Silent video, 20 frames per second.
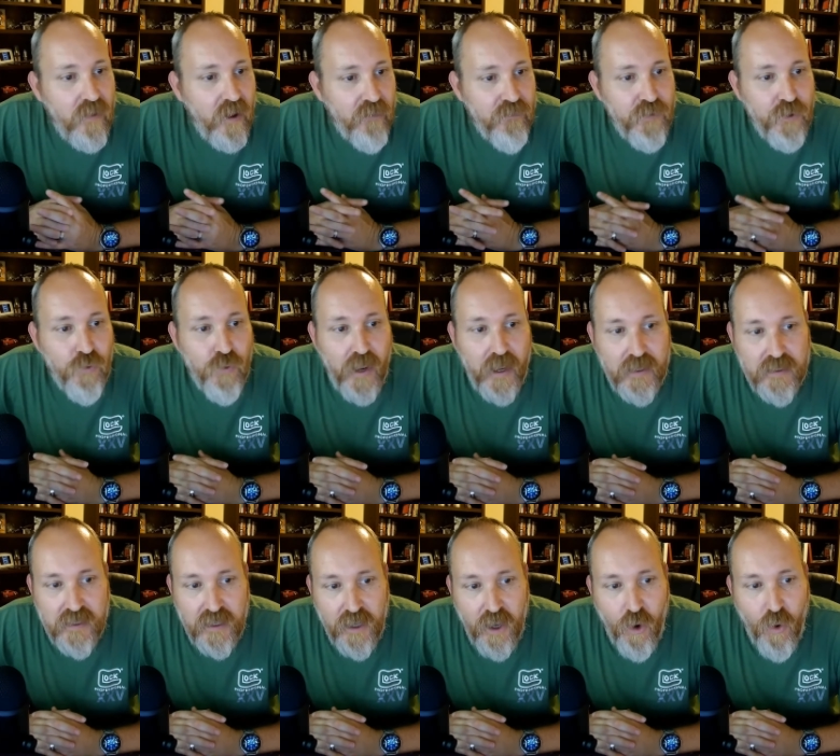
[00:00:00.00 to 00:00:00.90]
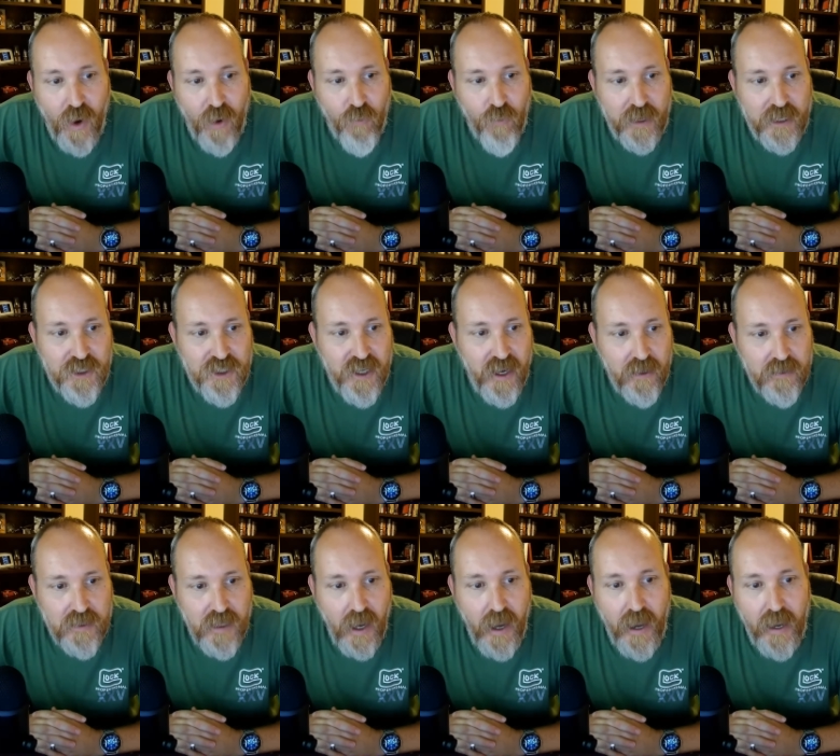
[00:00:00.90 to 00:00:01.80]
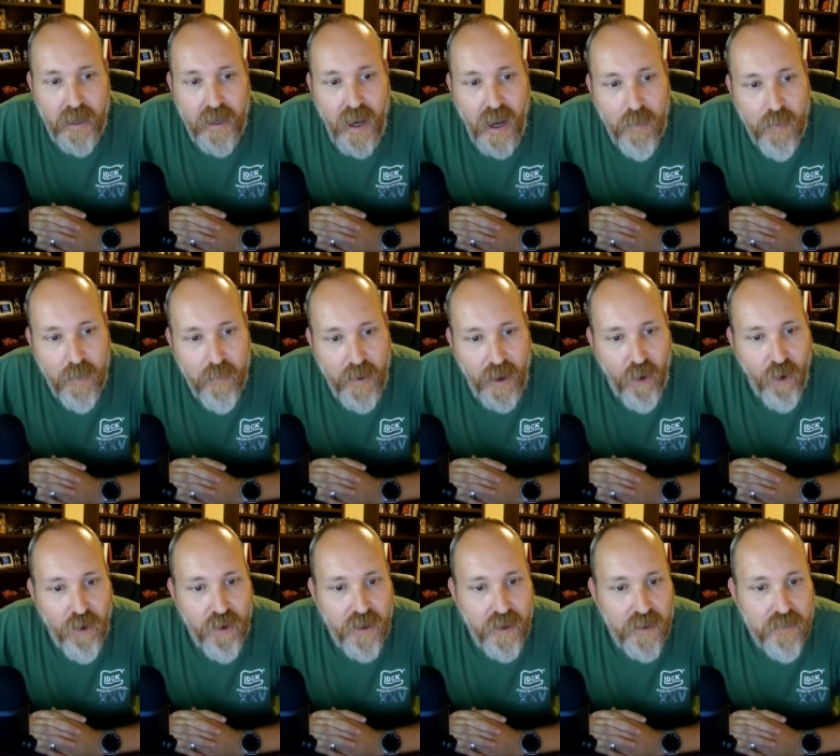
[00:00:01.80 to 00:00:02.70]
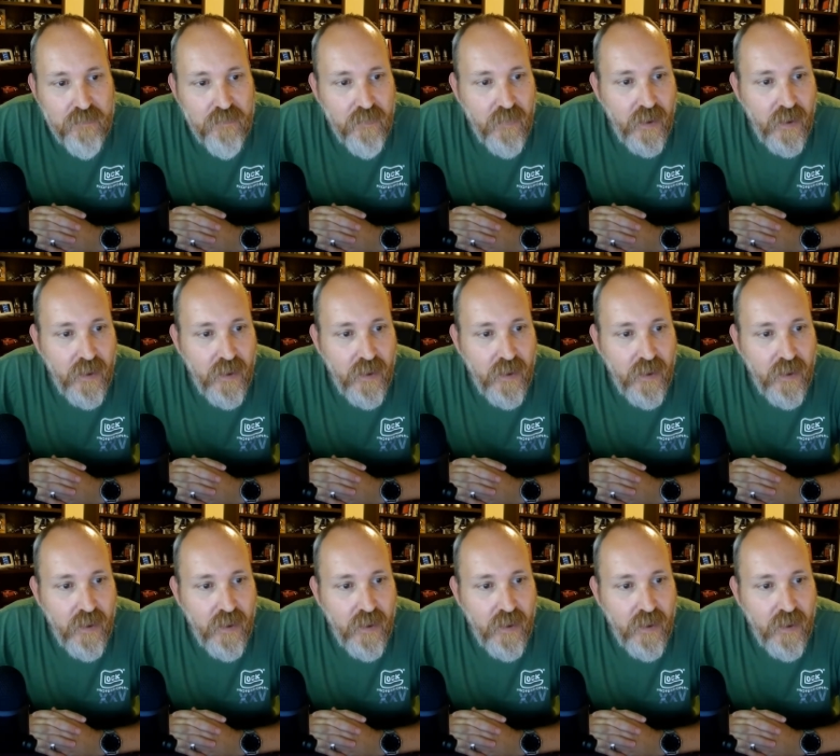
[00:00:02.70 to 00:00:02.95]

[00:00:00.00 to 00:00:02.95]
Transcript: few days ago I reached out to ICOM America